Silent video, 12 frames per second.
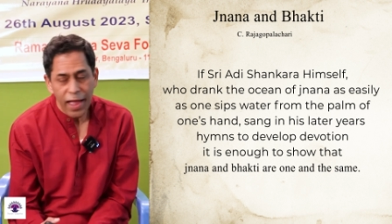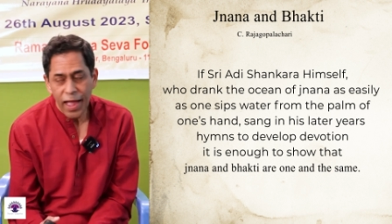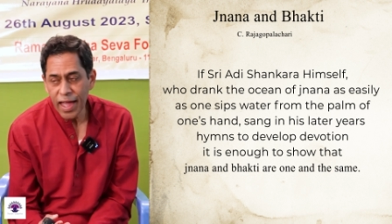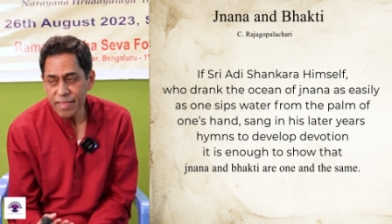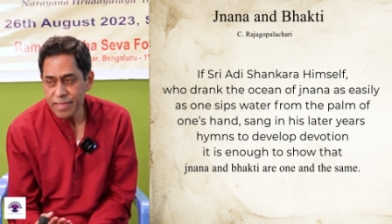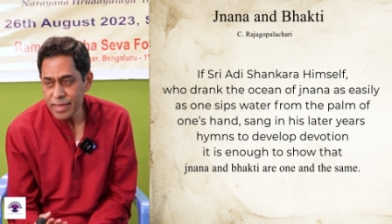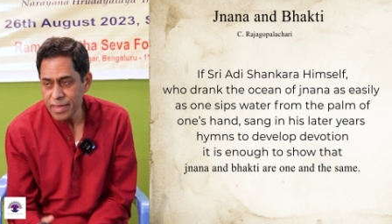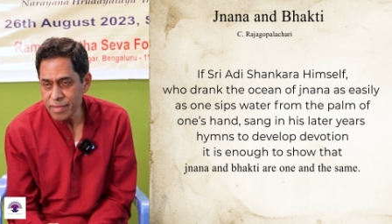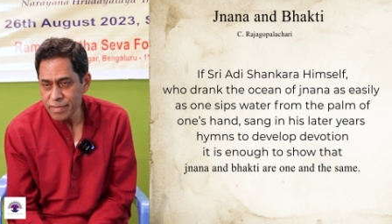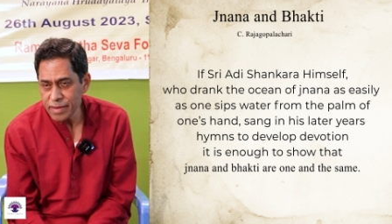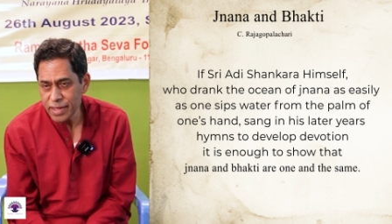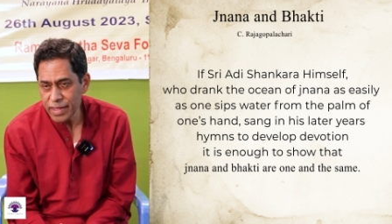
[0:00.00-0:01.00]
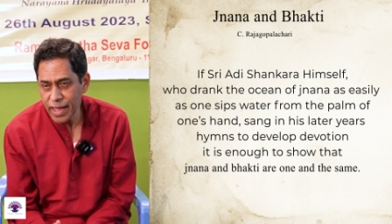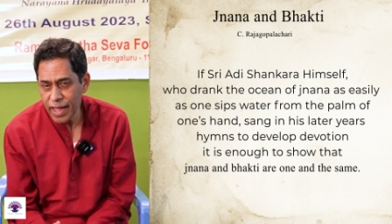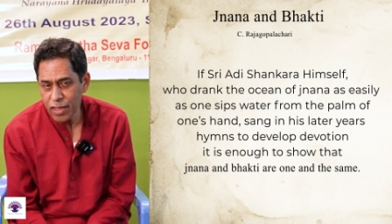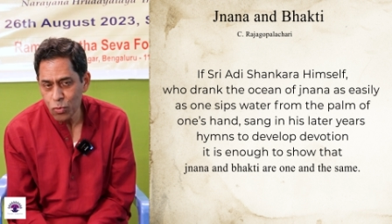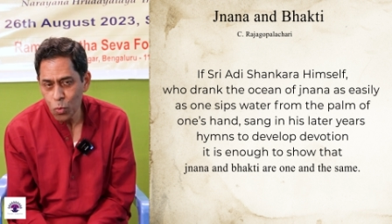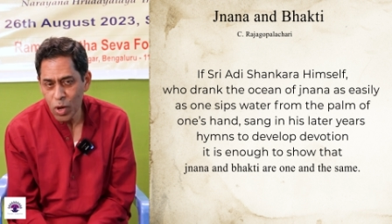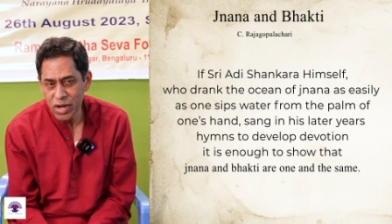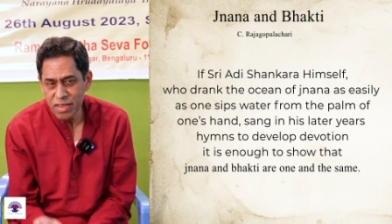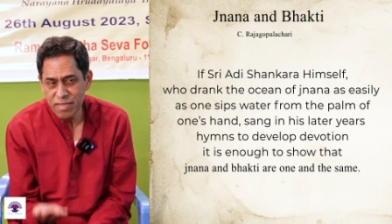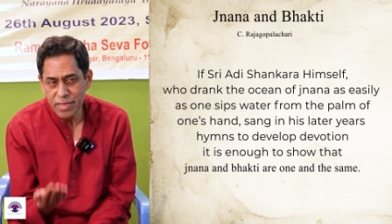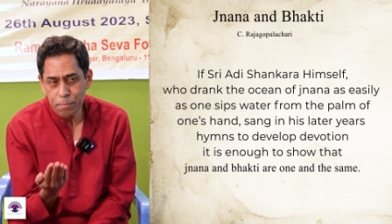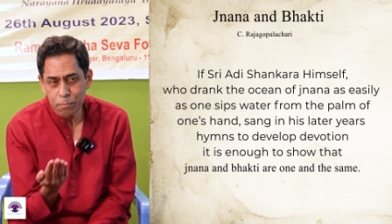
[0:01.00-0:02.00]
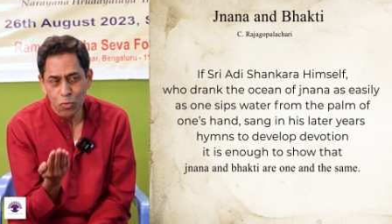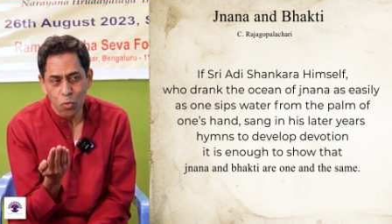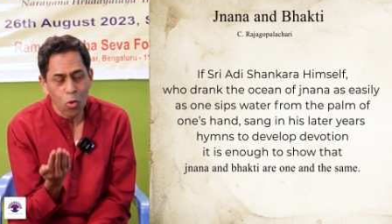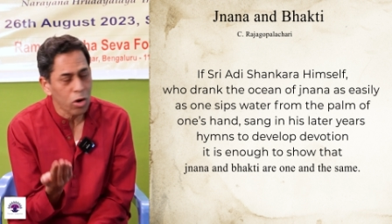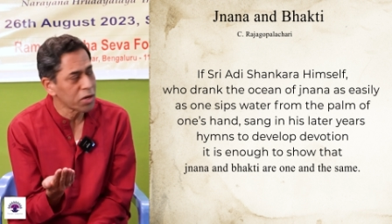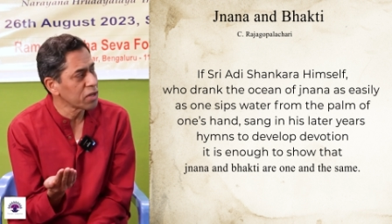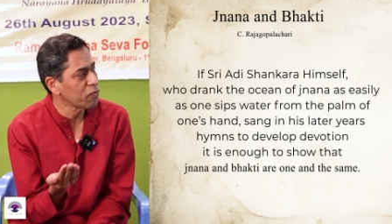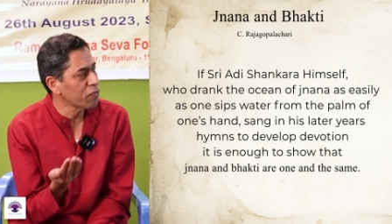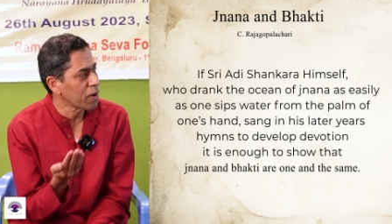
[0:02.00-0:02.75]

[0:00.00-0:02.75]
as easily as one sips water